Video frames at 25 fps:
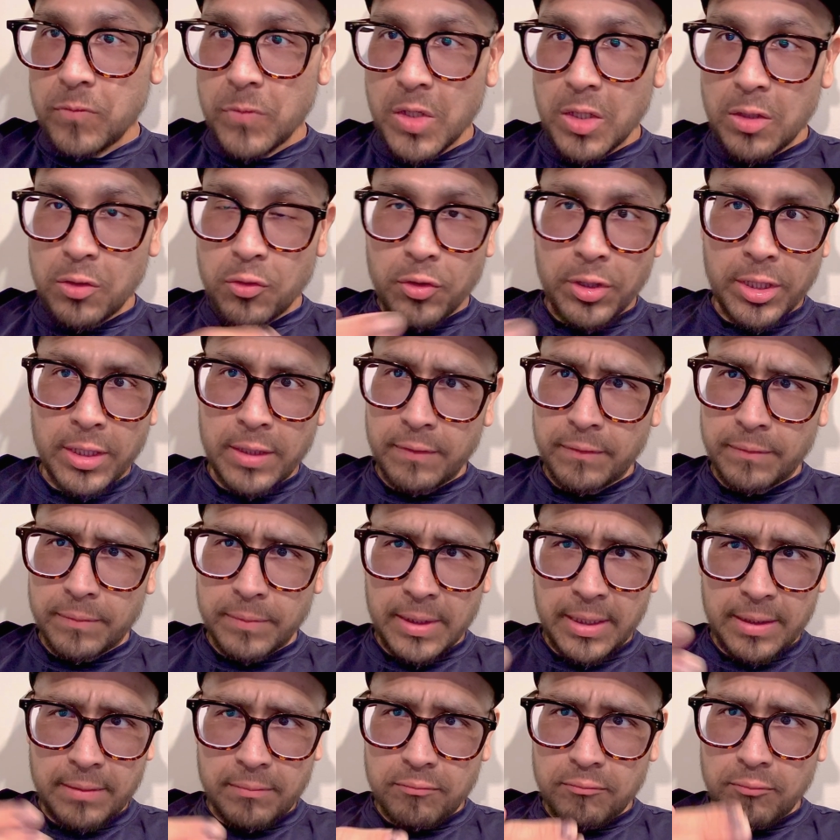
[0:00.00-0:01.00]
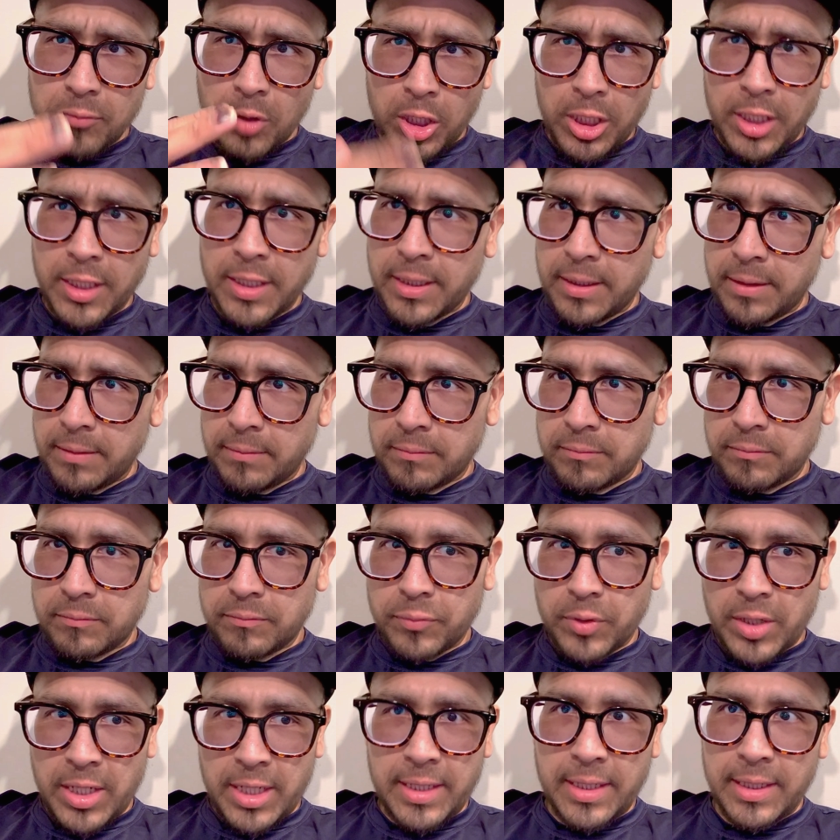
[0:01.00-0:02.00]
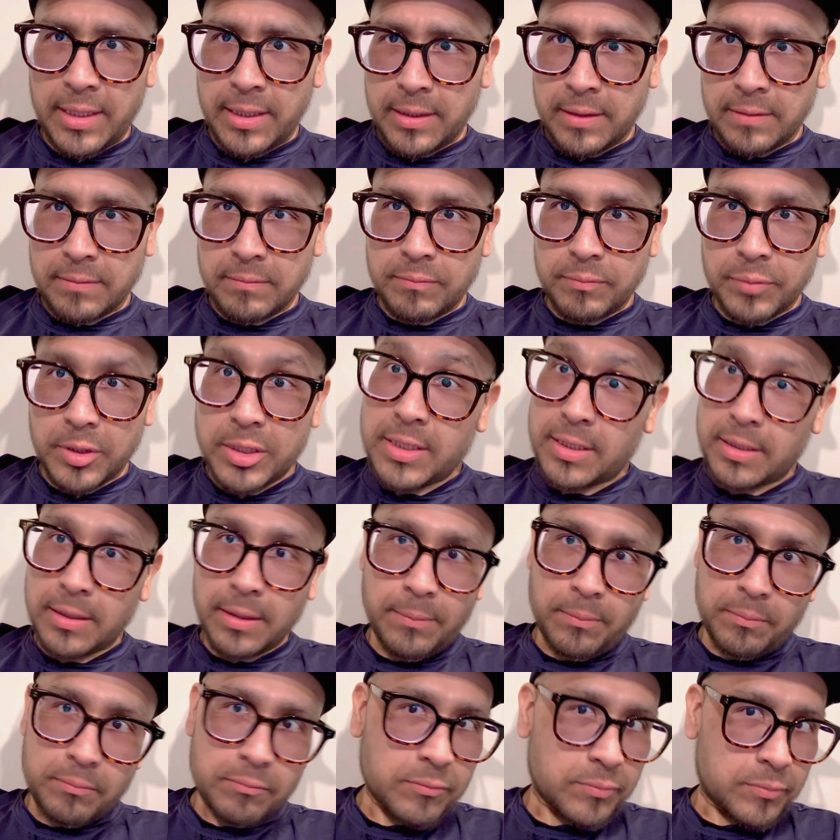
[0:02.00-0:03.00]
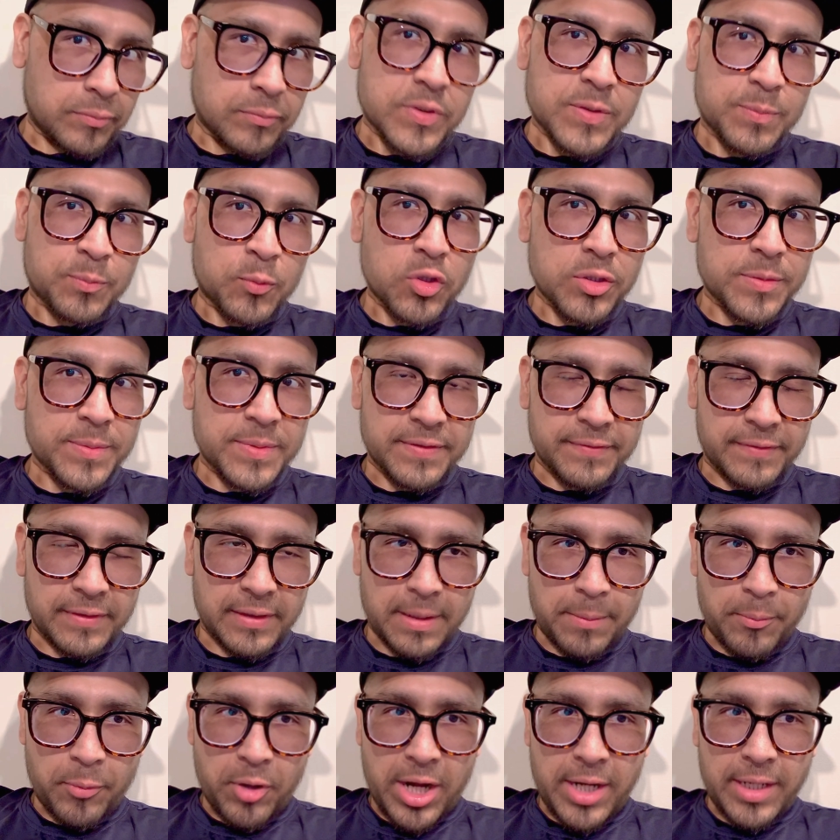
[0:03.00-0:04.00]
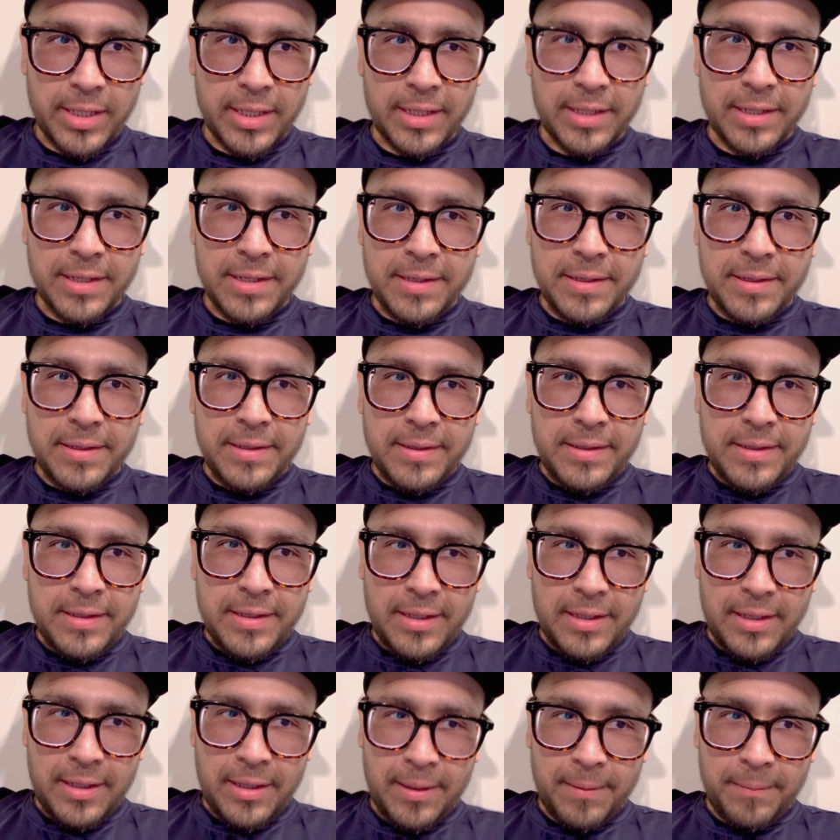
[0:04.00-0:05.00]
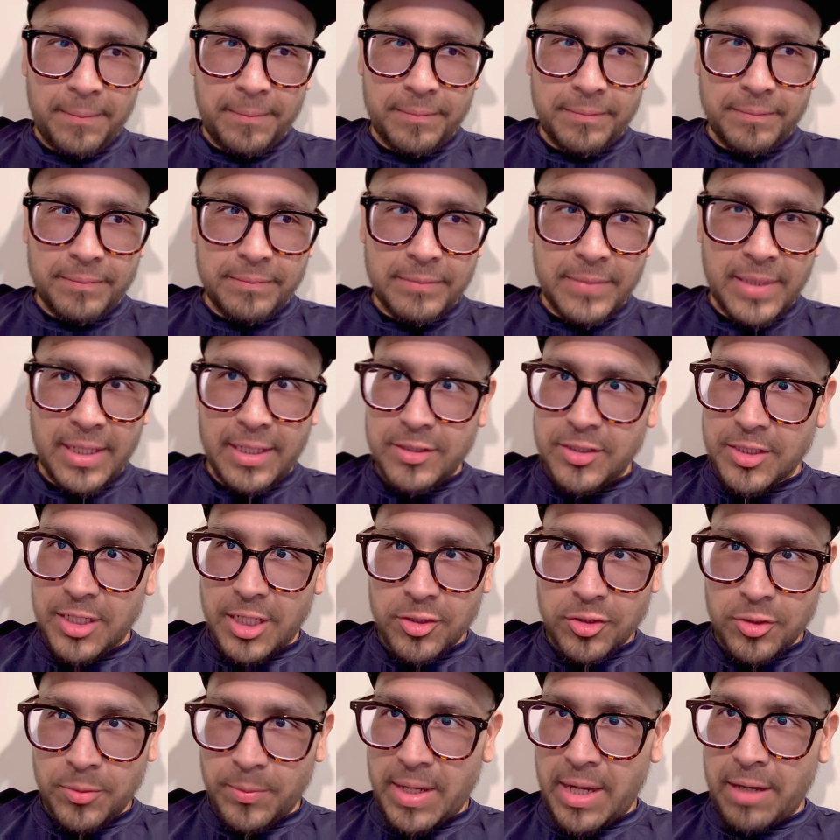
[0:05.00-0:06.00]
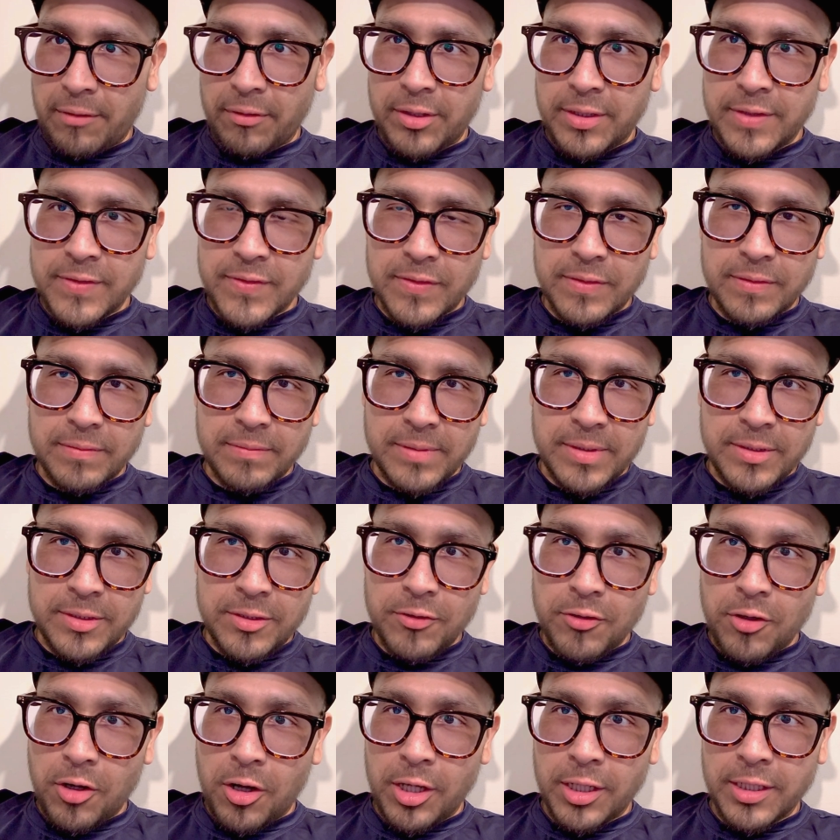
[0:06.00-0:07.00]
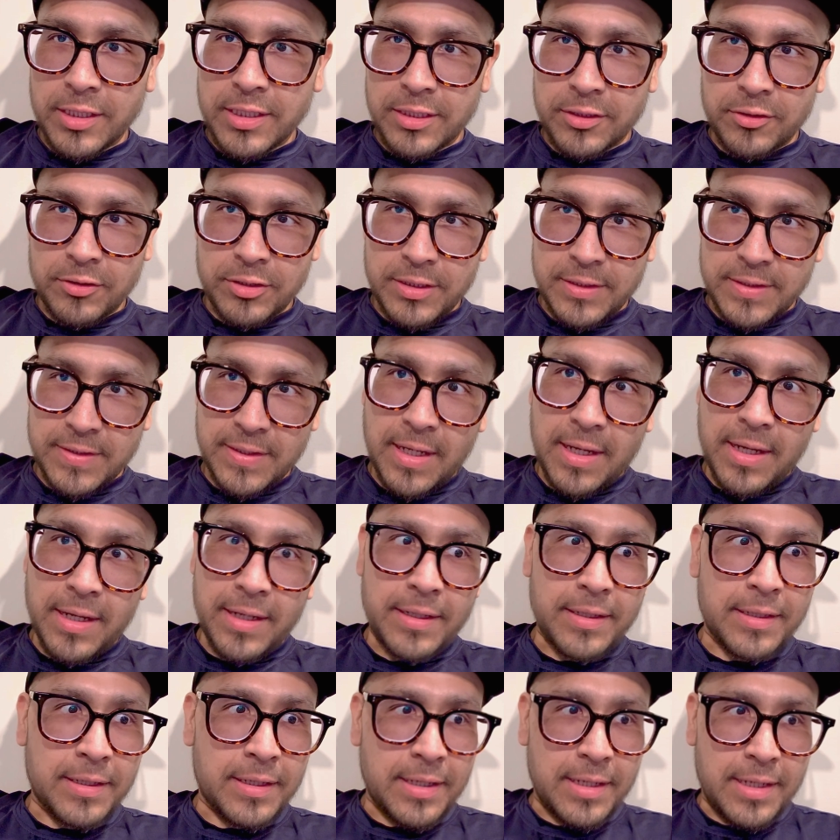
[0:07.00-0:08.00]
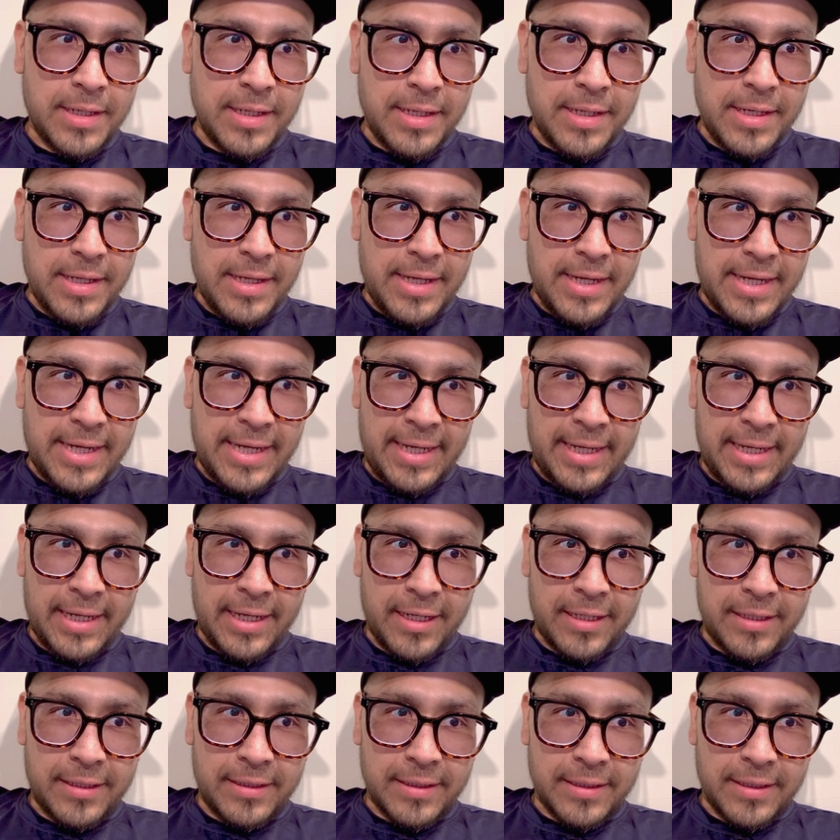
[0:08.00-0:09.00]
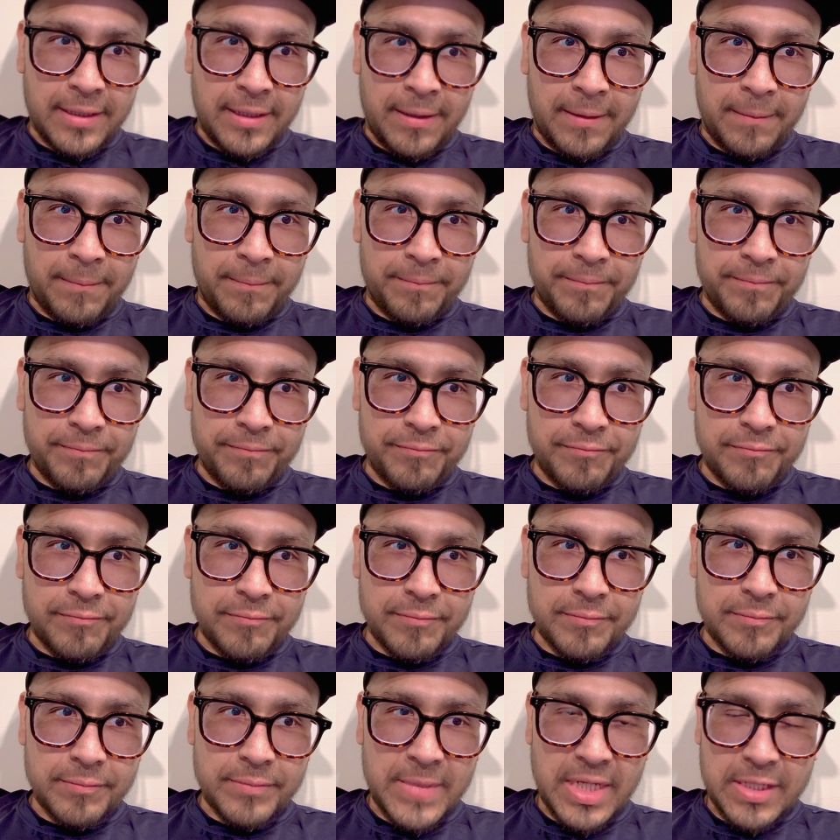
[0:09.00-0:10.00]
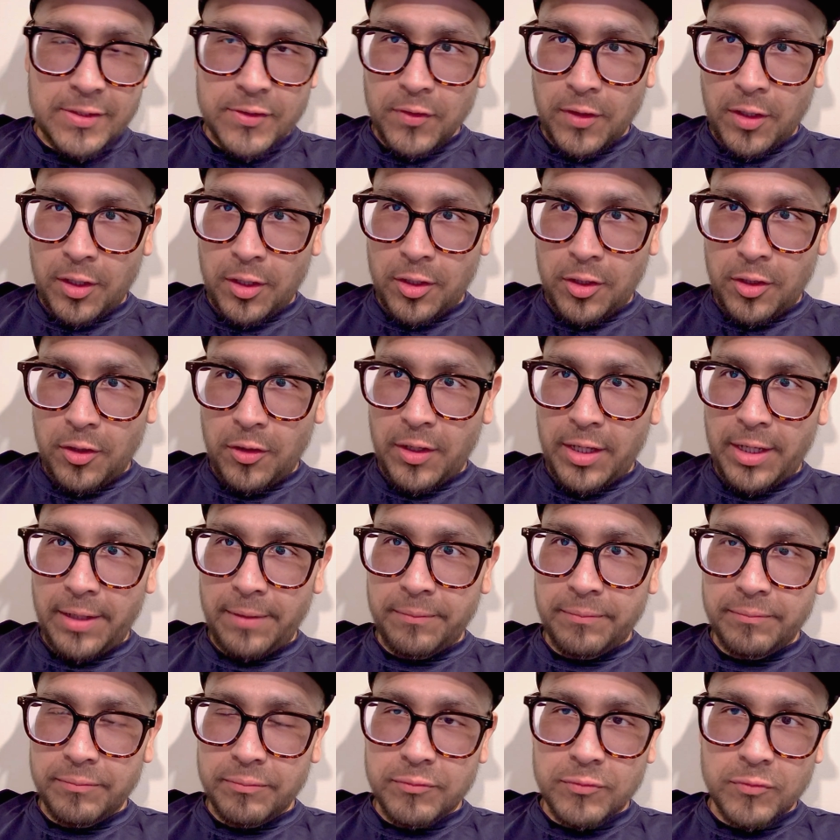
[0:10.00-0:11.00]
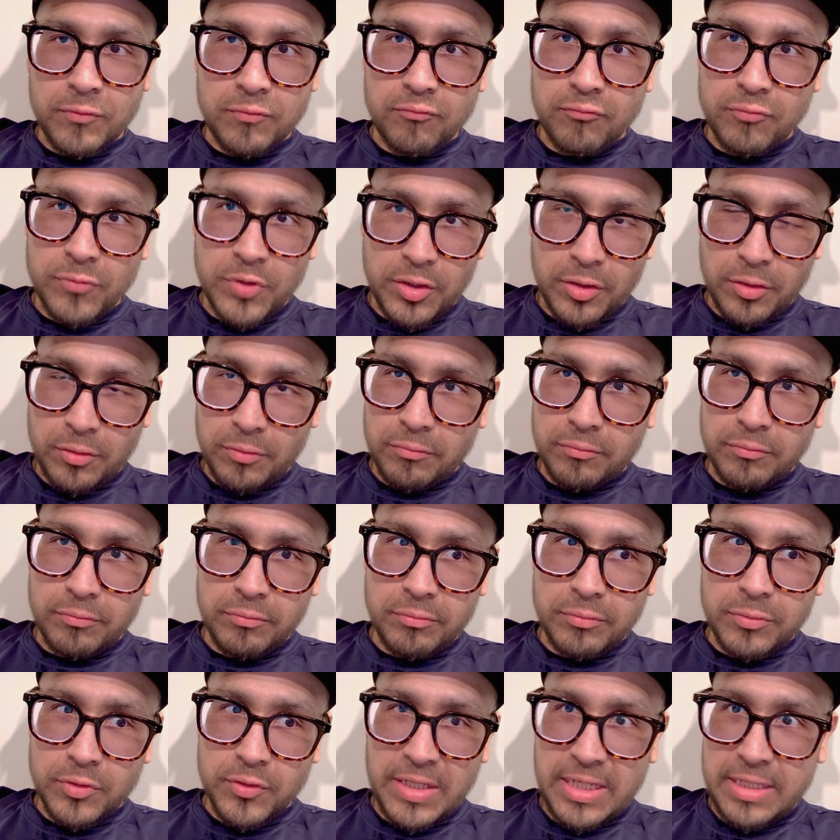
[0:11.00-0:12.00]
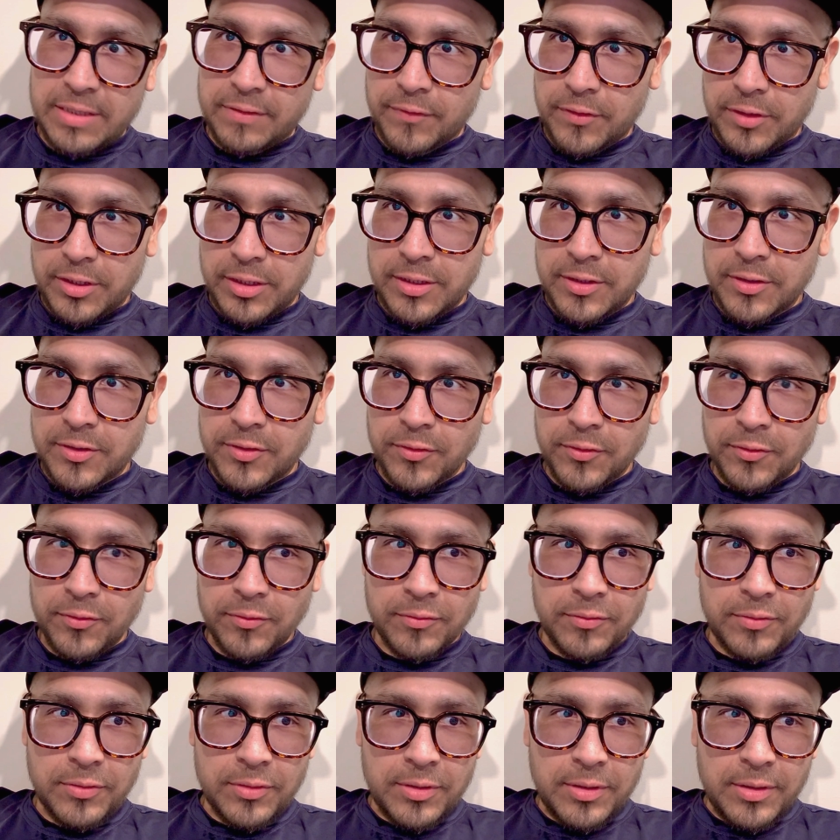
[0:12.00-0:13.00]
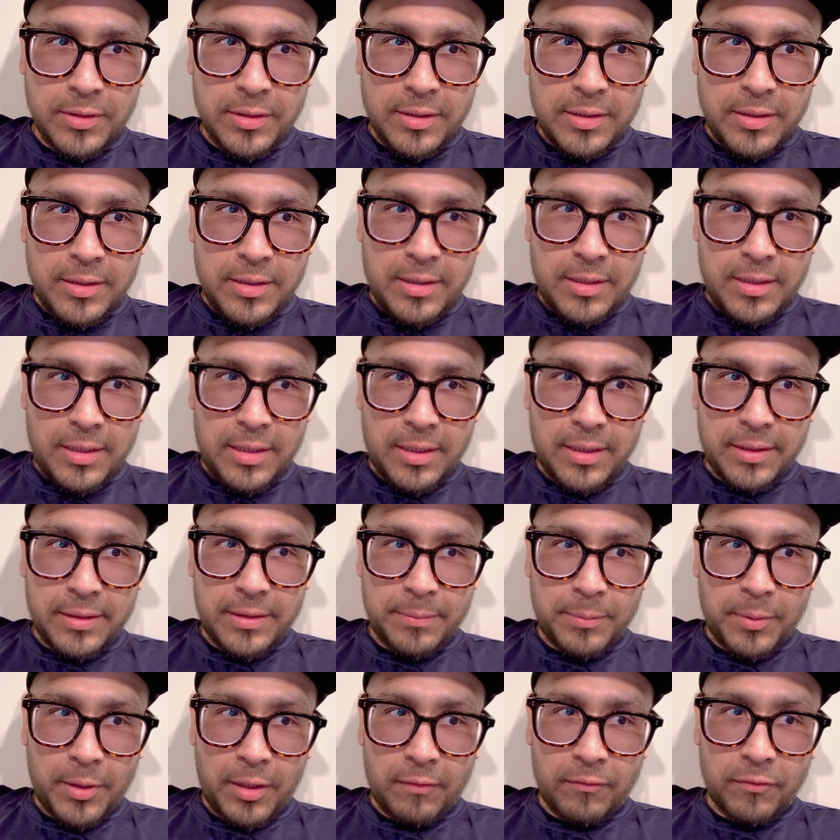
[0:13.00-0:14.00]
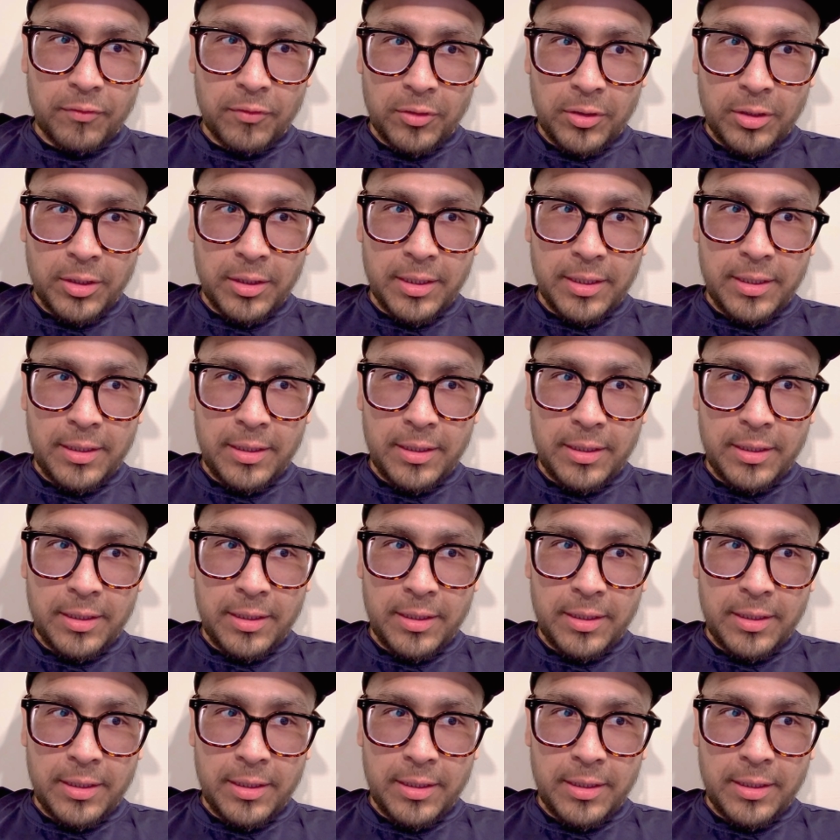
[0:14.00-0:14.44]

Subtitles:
creative, like marketing, branding, particularly, more specifically branding. My educational background is interior architecture and design, and not so long ago I, transferred into DePaul for